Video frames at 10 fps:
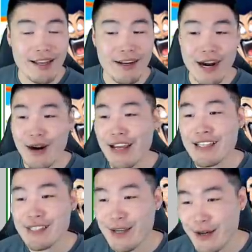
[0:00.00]
All right,
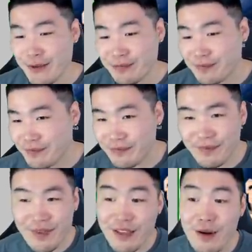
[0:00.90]
so
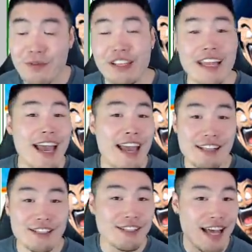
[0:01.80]
hopefully that
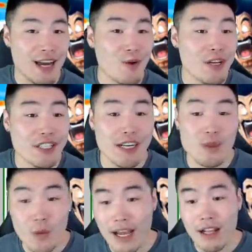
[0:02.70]
answers that question as
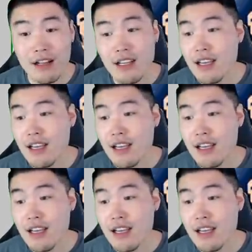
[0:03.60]
well.